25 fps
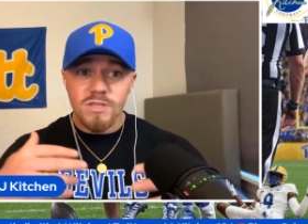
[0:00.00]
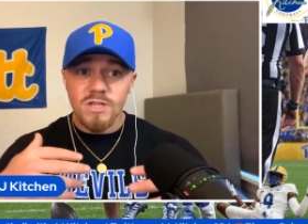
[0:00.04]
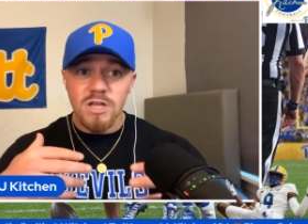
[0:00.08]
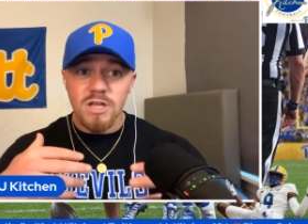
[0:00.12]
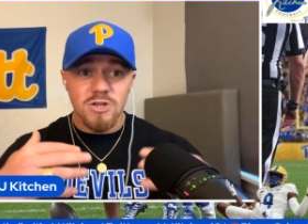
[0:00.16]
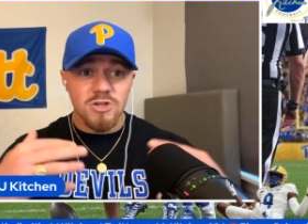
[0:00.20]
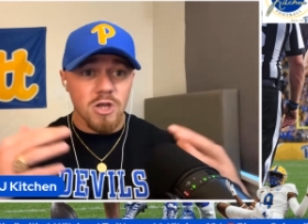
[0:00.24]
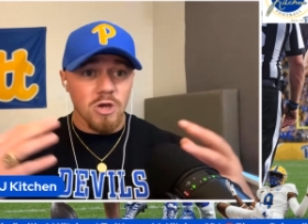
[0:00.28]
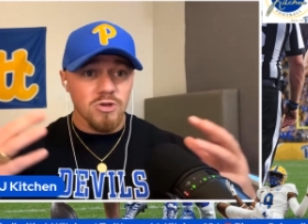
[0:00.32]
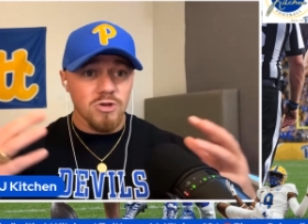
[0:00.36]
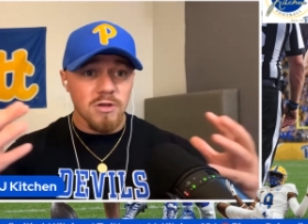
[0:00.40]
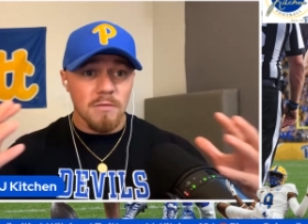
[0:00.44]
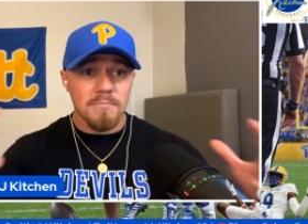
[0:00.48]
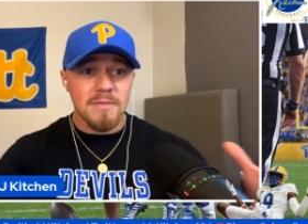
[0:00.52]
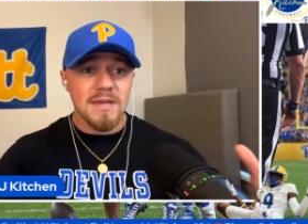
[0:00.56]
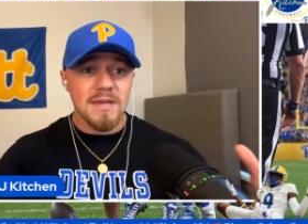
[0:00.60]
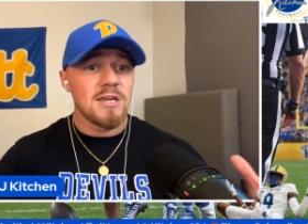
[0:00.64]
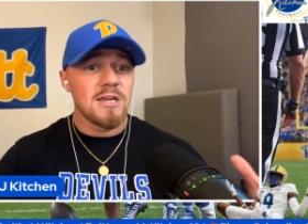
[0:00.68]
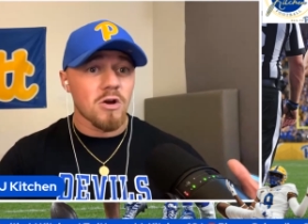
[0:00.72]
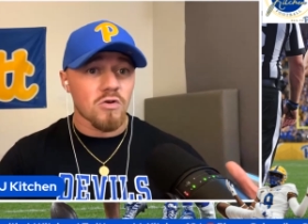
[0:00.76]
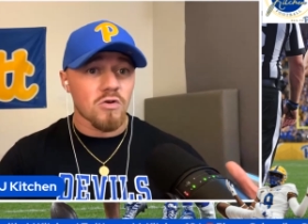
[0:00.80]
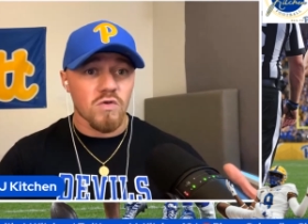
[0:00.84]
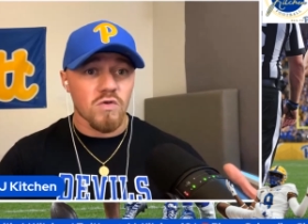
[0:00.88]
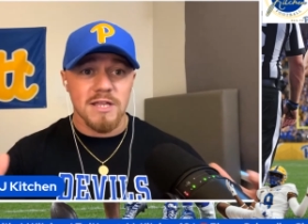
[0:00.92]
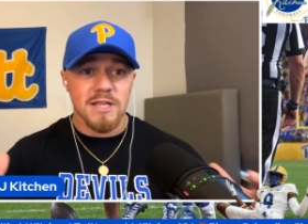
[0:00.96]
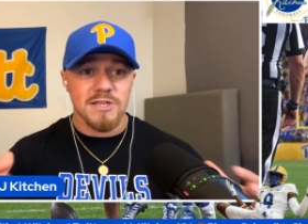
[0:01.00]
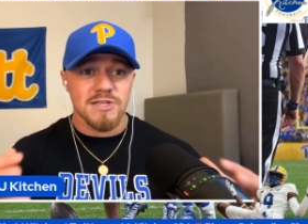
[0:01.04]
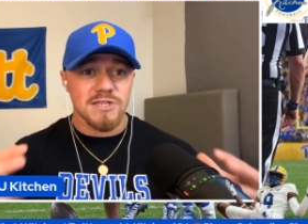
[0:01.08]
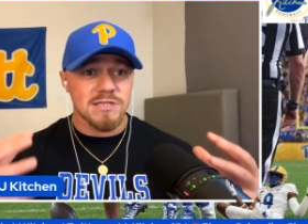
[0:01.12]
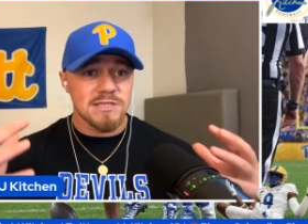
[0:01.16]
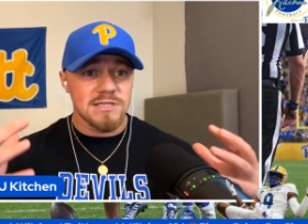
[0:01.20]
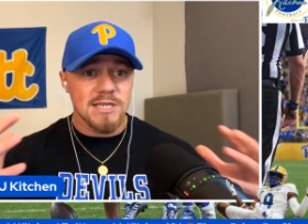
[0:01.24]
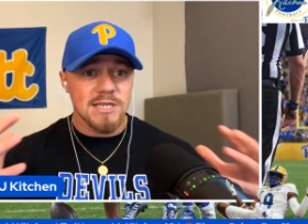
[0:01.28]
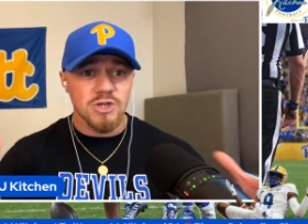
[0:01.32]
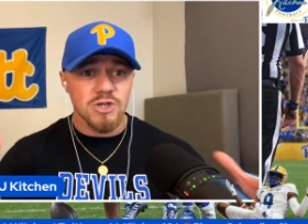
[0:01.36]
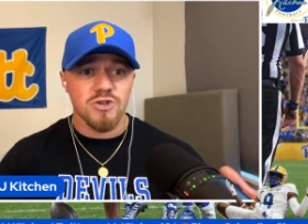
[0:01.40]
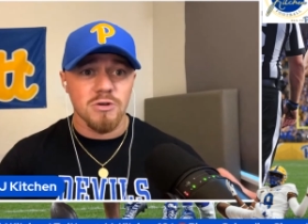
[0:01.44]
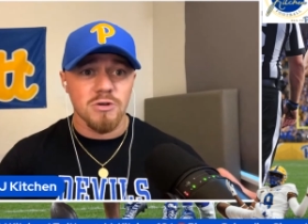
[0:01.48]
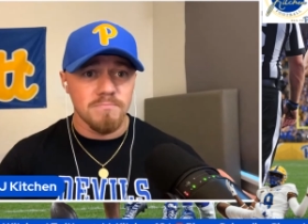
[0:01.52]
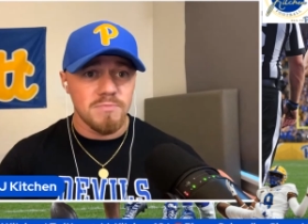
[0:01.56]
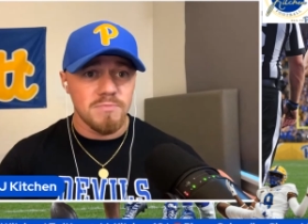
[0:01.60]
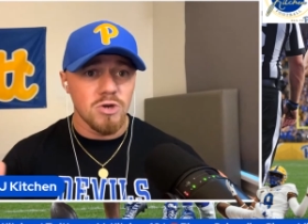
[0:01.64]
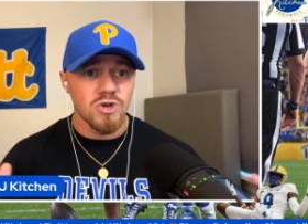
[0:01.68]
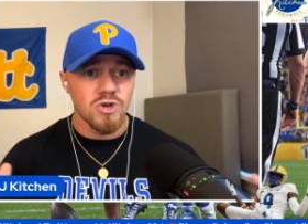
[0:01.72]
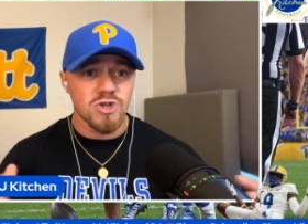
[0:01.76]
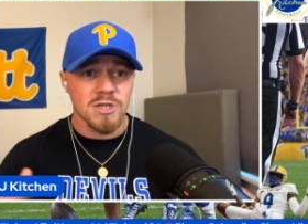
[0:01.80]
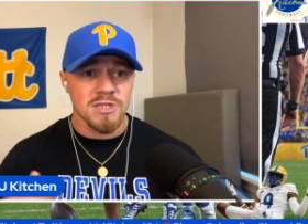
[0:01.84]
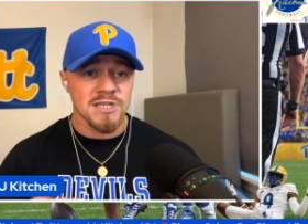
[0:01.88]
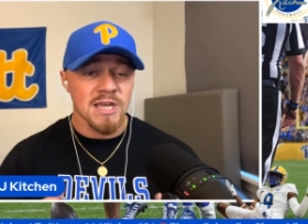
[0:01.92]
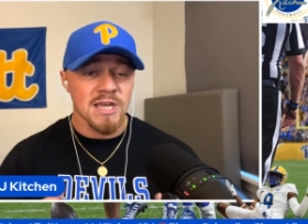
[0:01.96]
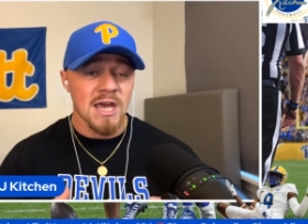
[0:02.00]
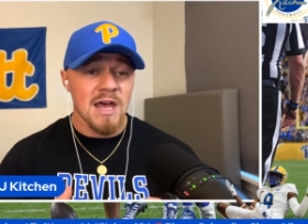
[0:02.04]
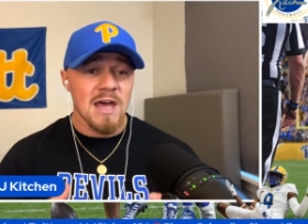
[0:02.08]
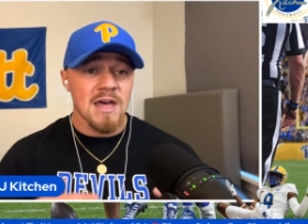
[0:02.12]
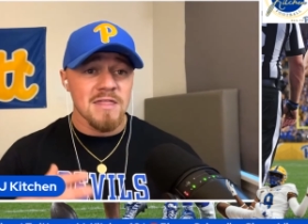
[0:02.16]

you know, the media rights, distributions,